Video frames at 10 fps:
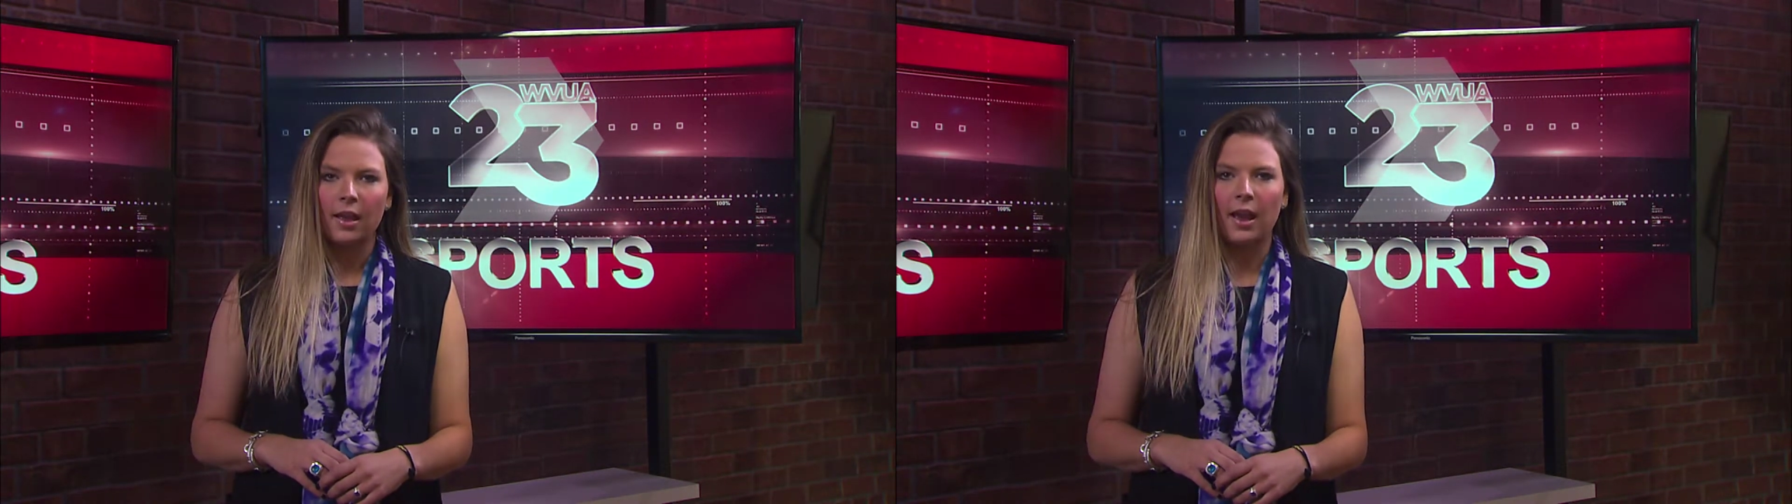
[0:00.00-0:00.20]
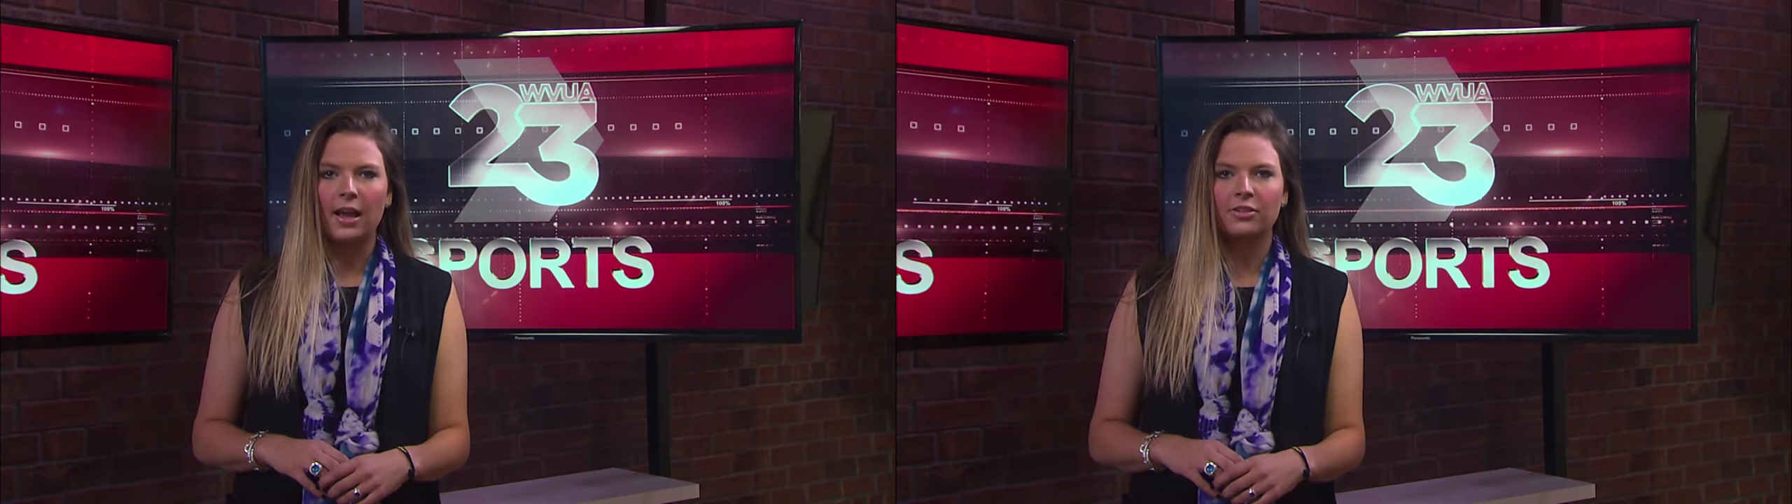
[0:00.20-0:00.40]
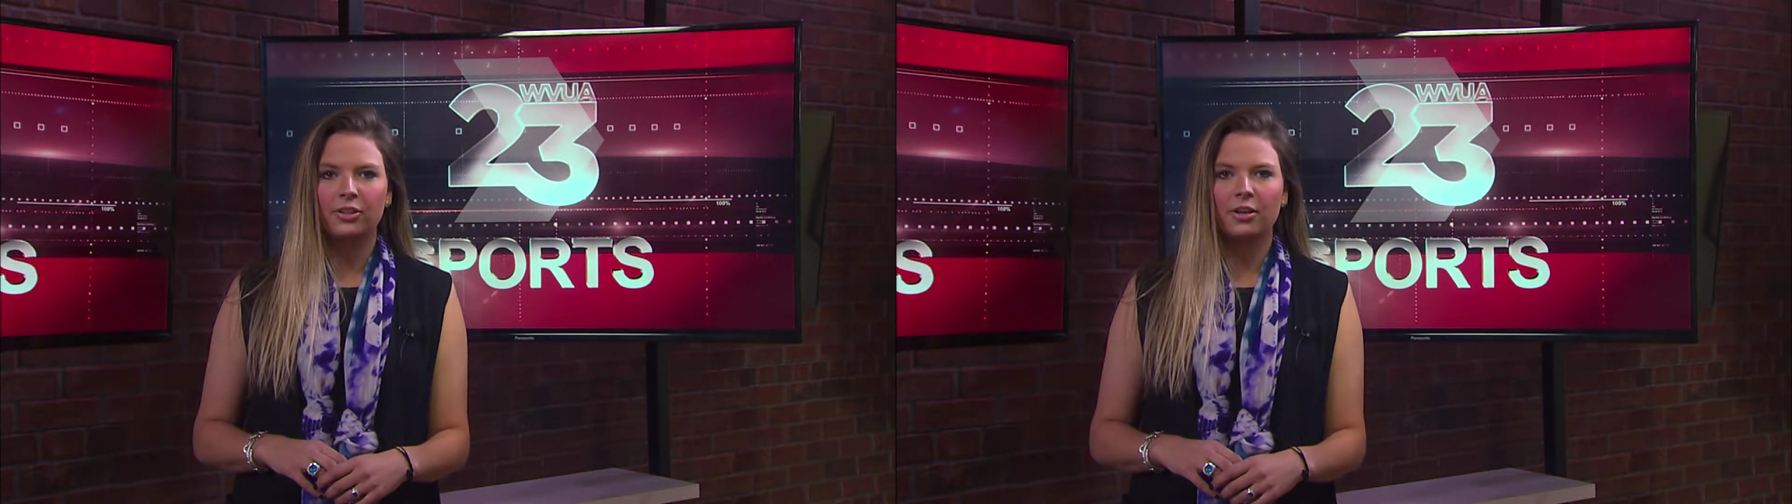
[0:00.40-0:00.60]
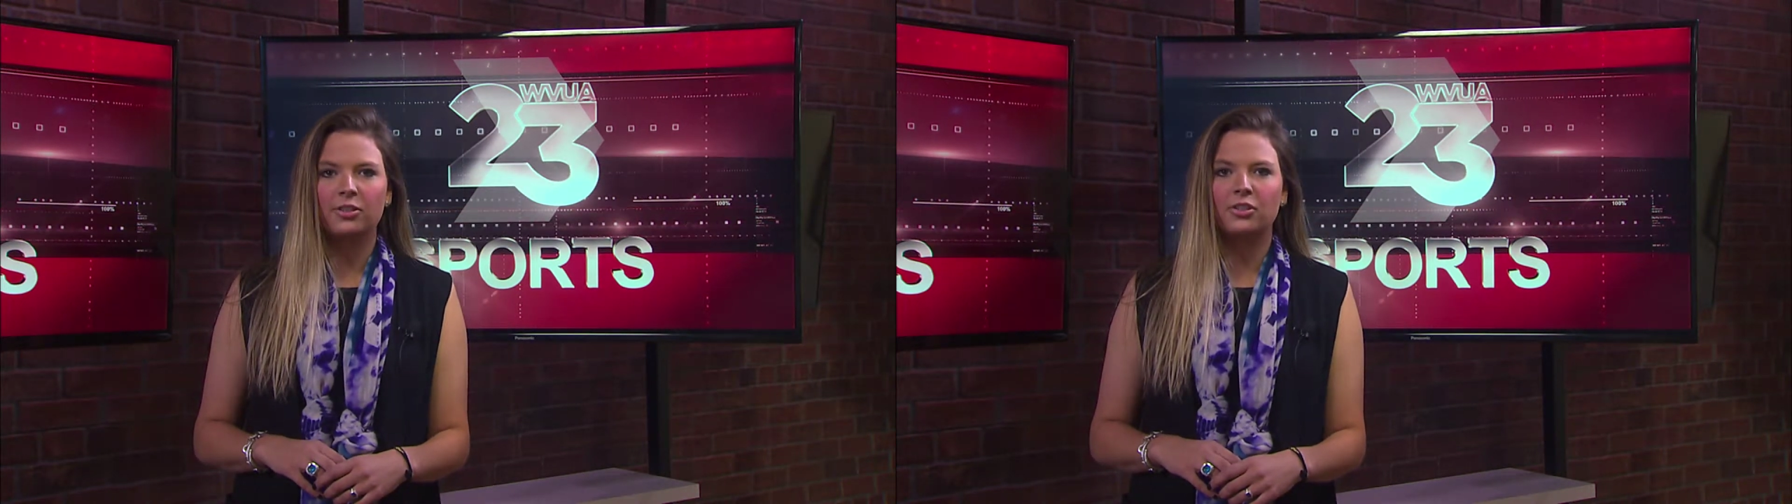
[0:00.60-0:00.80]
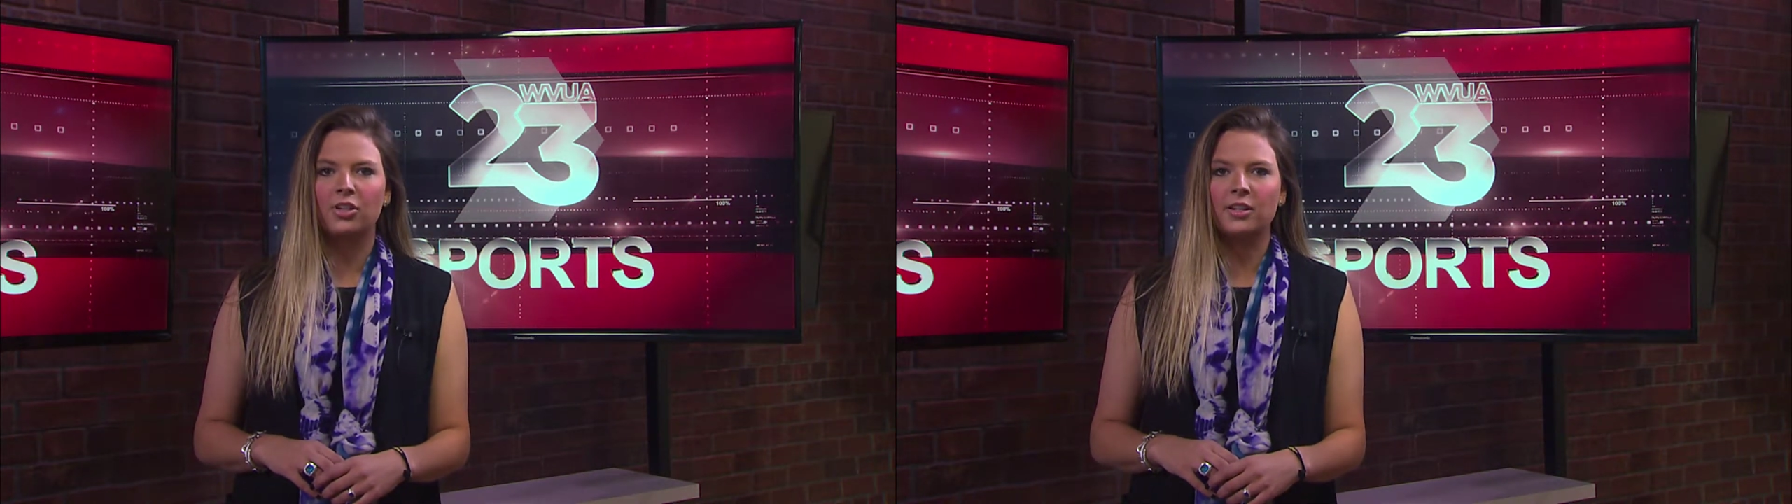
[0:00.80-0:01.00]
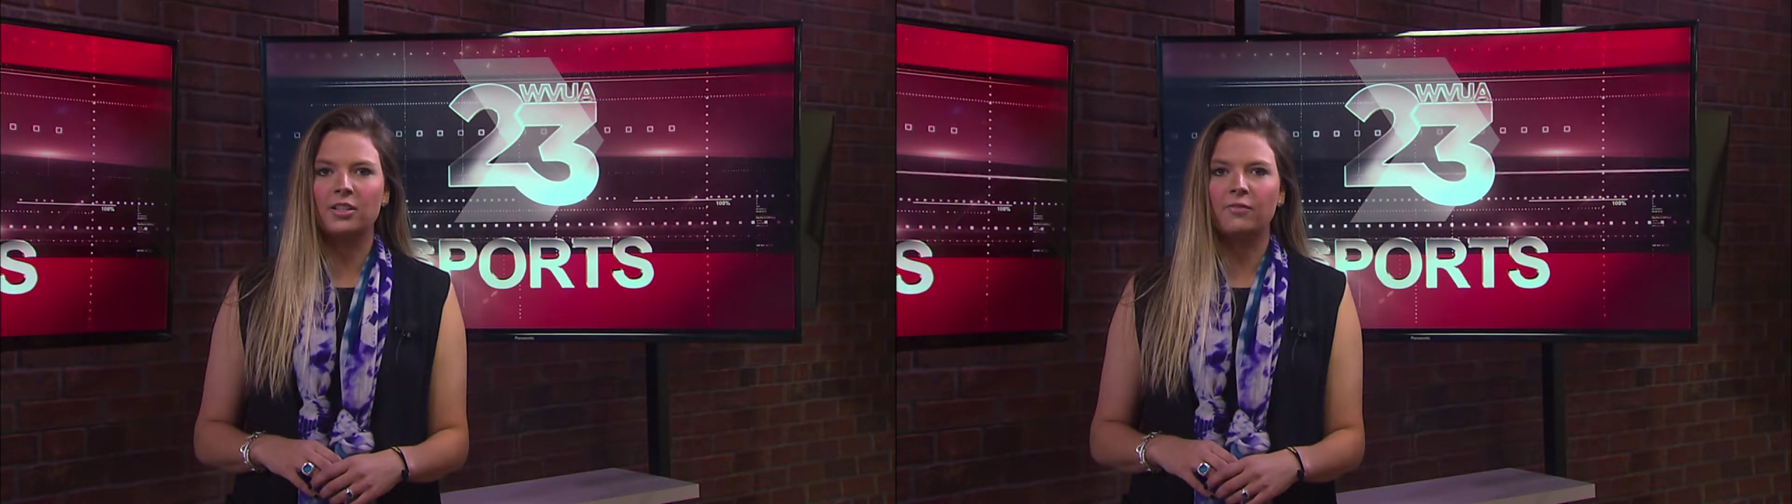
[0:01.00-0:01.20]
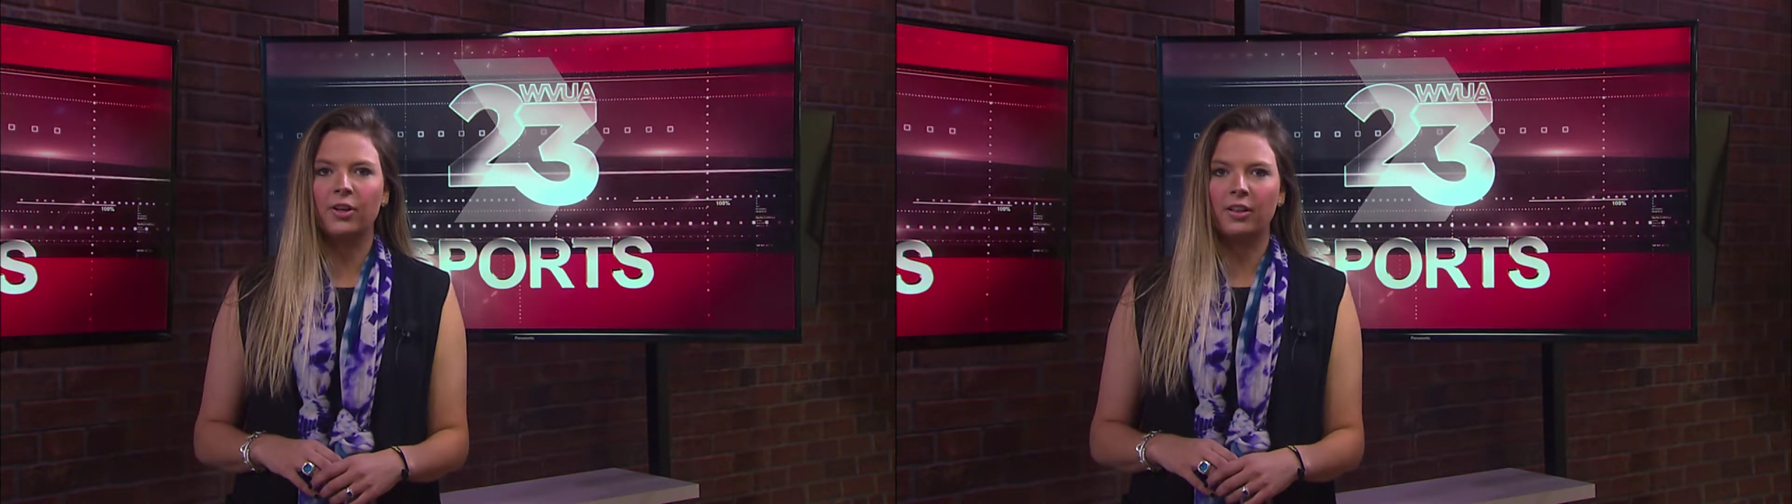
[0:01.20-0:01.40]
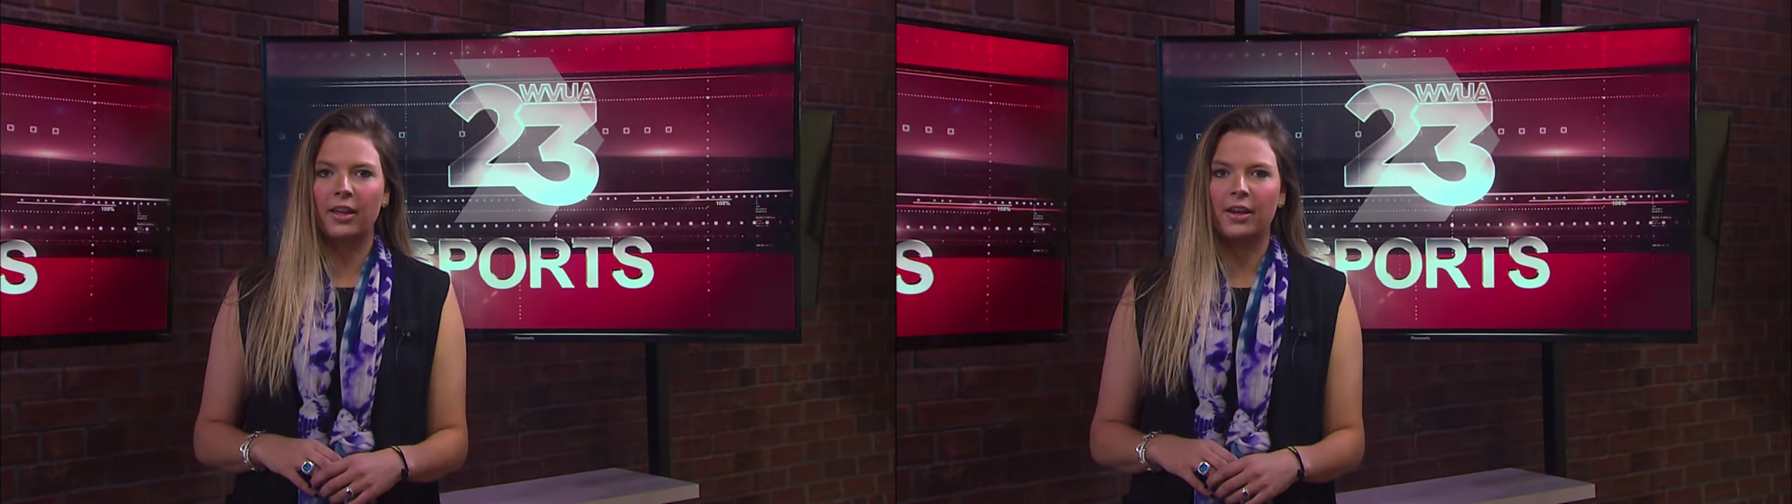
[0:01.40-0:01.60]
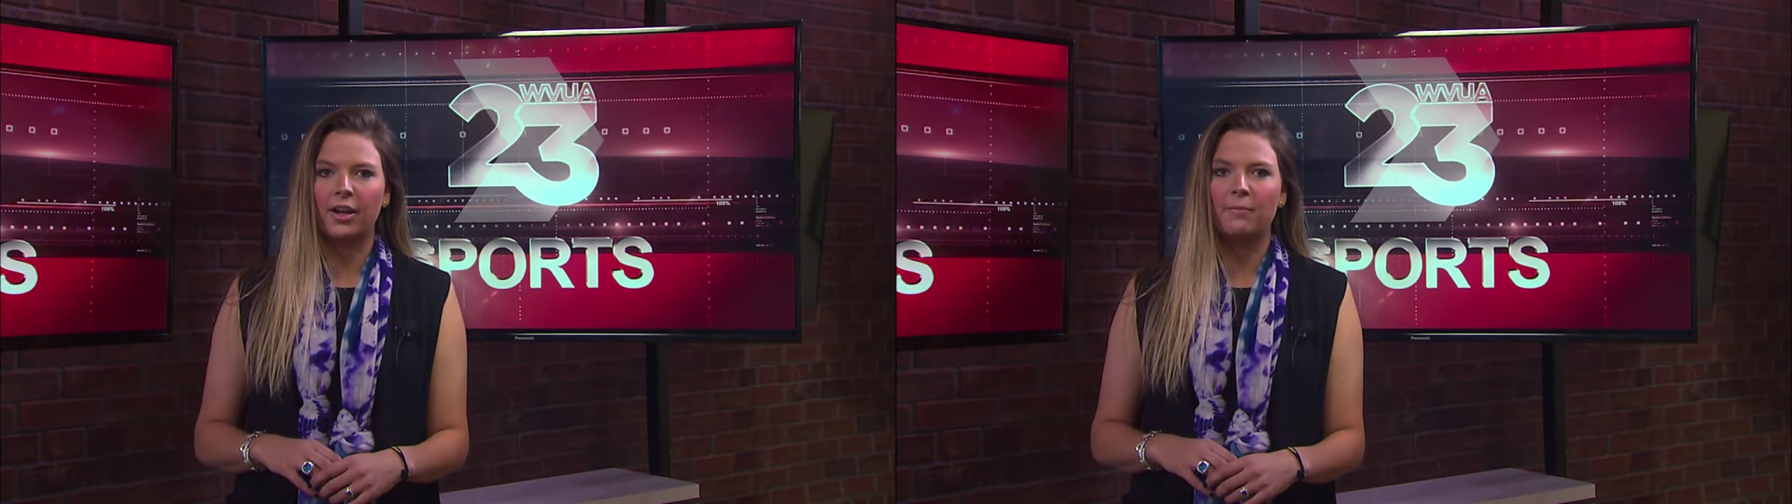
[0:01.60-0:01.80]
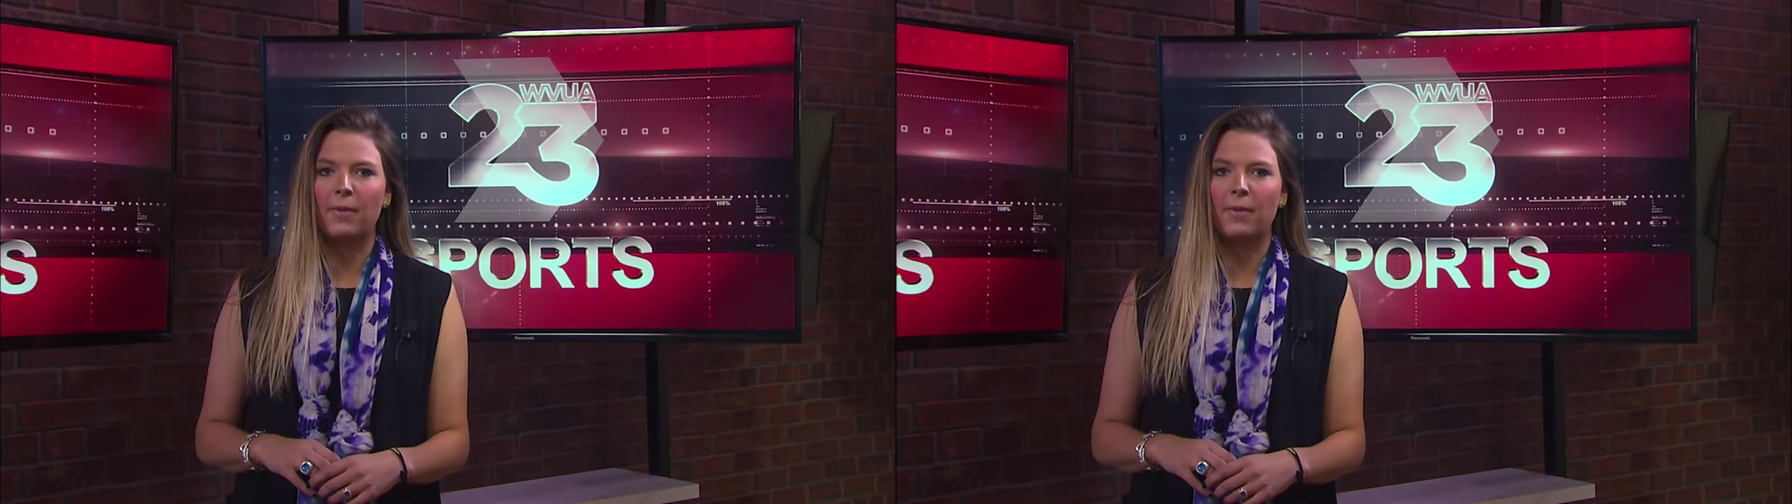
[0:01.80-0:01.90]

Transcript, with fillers: Astros Justin Verlander